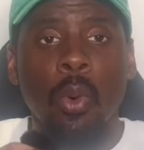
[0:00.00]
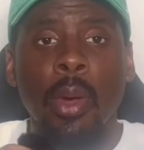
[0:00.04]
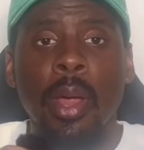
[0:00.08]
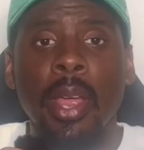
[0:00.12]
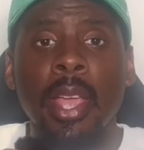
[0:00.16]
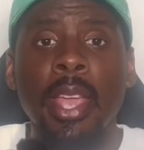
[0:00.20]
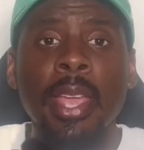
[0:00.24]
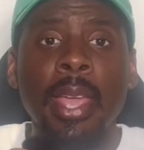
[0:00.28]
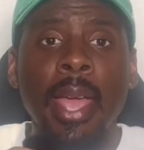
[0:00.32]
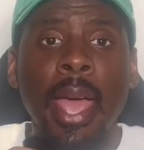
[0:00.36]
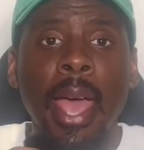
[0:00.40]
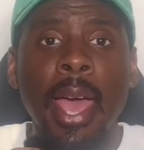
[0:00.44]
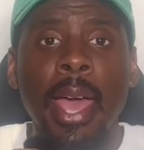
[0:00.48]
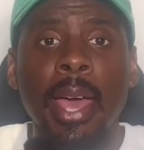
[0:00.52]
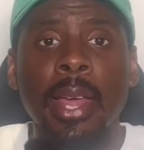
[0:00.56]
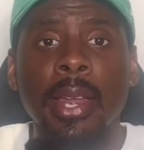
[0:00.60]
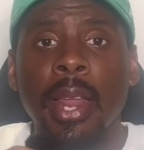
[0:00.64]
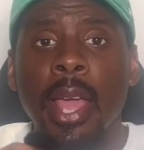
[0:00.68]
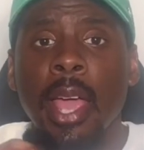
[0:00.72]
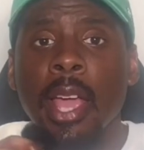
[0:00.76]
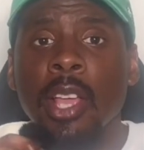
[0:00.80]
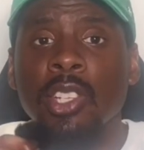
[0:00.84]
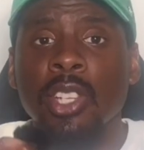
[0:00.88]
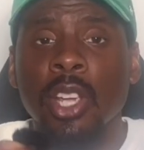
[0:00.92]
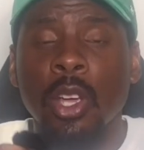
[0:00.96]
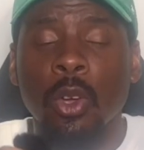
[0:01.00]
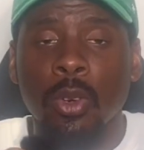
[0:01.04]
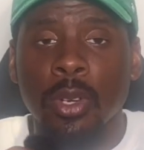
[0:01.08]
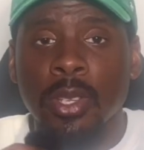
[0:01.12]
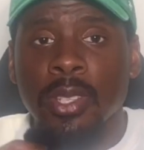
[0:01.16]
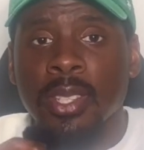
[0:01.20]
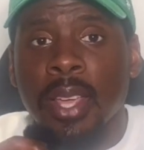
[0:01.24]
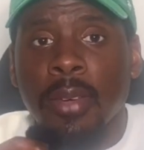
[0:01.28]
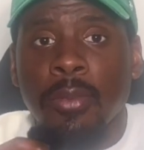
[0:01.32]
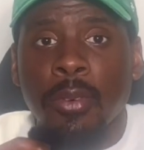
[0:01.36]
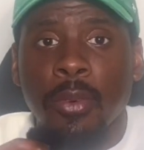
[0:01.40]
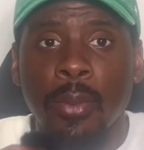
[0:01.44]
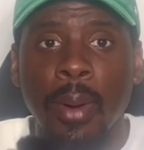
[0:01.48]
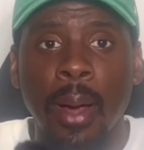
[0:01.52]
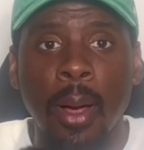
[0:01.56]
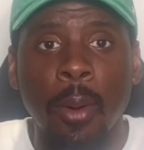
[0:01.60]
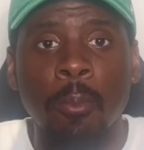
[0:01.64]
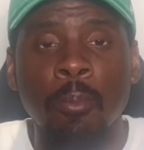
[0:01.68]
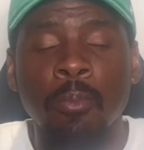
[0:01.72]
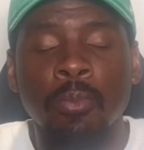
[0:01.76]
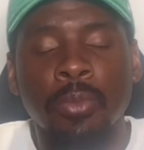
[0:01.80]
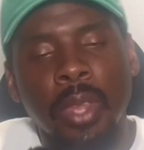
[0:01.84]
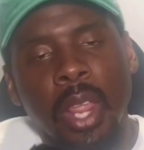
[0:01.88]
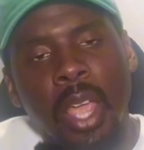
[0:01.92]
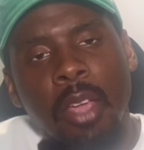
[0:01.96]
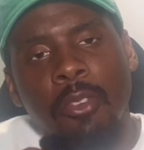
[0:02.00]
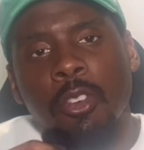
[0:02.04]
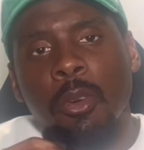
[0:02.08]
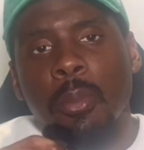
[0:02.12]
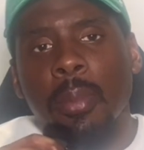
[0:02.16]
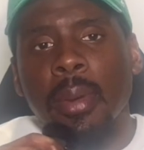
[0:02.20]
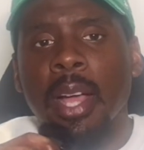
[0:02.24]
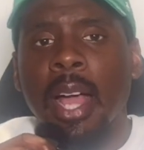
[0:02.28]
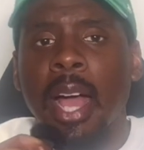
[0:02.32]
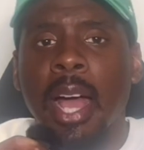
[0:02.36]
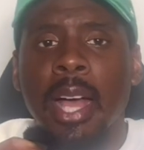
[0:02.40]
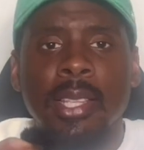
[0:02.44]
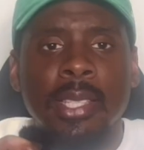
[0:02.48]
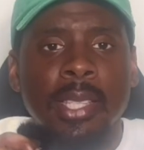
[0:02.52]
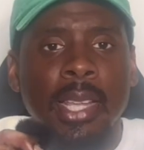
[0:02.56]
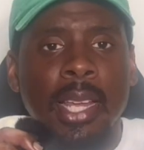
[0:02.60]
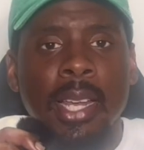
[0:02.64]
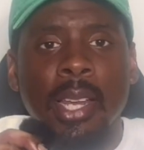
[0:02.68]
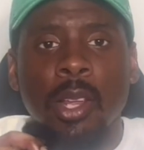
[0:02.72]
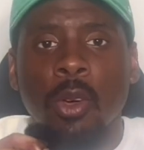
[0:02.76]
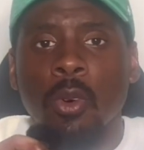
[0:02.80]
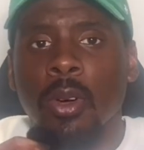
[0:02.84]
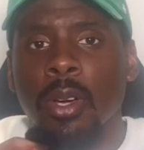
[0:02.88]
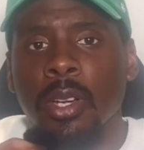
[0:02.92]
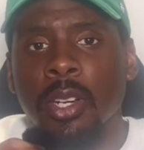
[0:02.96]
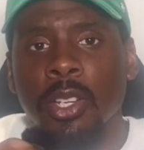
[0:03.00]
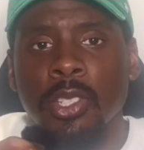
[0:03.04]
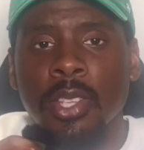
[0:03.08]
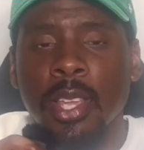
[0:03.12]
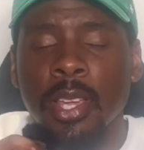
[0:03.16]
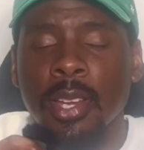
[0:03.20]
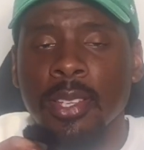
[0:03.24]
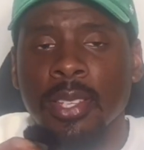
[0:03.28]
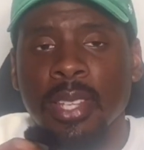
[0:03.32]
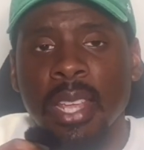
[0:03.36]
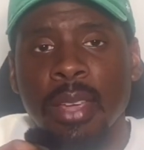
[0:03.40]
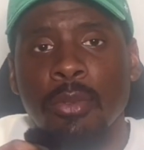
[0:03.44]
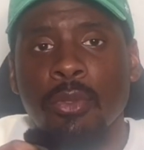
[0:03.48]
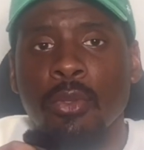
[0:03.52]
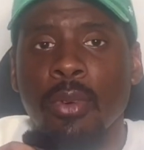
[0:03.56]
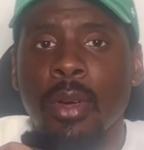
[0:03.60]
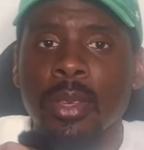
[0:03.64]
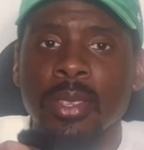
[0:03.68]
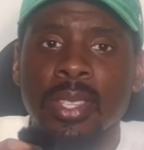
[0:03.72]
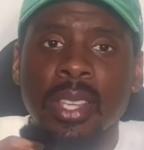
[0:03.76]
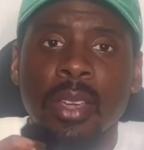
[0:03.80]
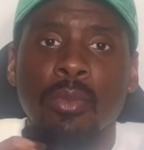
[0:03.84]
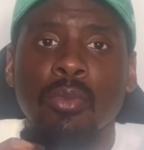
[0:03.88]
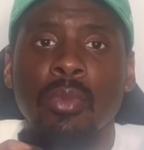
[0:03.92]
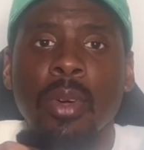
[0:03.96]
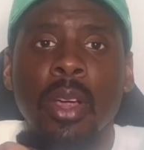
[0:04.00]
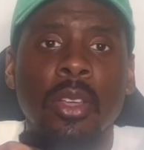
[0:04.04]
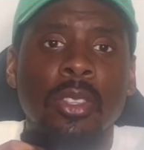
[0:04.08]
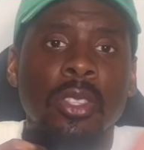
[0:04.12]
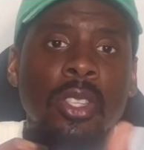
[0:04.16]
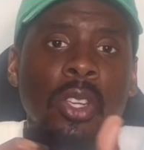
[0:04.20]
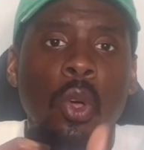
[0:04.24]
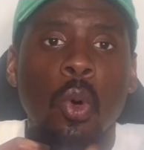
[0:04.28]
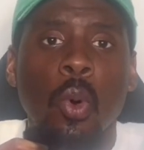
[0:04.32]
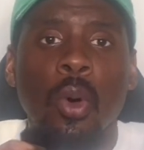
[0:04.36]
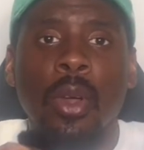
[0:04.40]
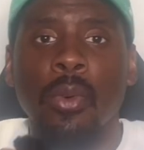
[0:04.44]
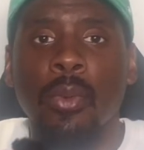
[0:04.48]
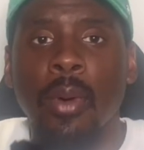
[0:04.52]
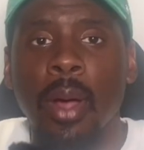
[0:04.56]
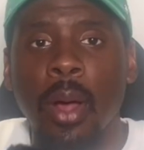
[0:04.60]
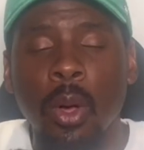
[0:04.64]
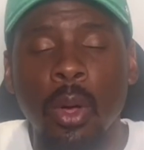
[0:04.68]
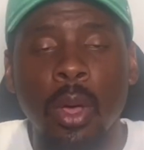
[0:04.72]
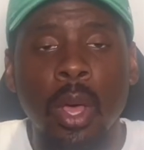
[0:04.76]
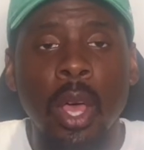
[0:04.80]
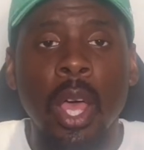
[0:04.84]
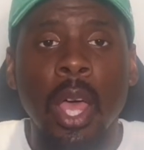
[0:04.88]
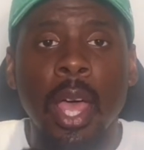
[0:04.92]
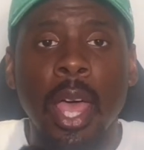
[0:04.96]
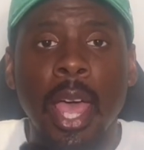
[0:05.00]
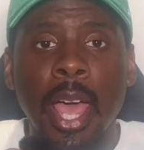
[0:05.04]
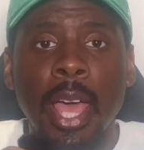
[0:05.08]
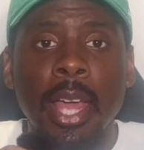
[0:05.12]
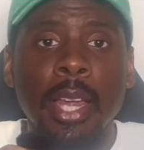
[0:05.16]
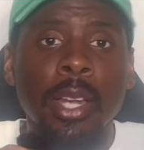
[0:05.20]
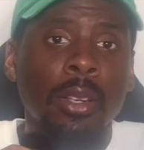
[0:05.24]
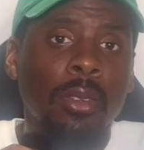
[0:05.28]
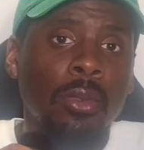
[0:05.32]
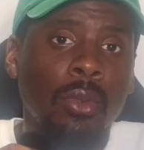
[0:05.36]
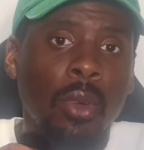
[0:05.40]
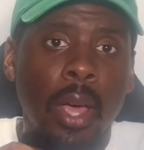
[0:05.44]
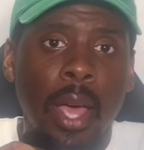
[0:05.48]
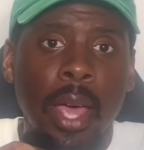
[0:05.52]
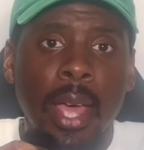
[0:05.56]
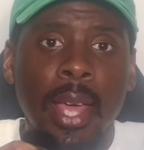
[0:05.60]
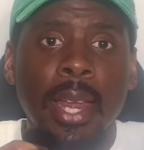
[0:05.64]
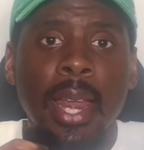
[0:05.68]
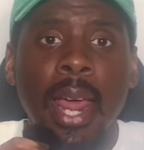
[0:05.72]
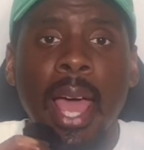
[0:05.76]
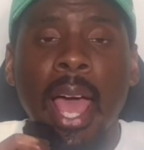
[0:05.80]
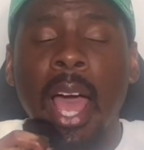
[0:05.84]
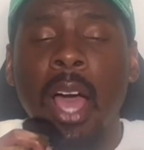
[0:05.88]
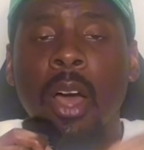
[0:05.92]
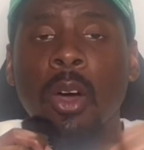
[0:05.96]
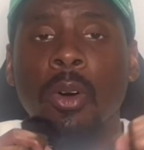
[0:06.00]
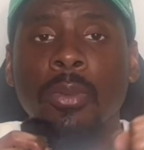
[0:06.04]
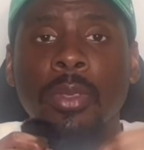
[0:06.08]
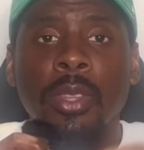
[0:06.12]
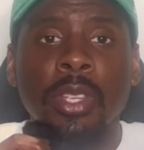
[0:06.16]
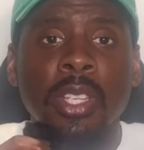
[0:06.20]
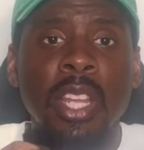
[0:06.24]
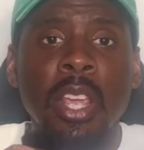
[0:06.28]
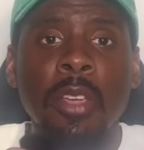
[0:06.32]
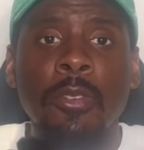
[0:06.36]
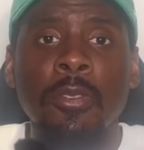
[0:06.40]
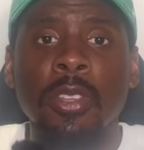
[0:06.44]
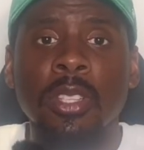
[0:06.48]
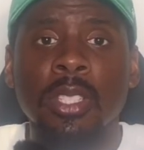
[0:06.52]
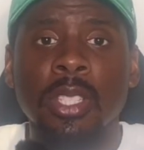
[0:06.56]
he had AJ on the 7 route. And for my guys that don't understand the 7 route is the corner route. And how the defense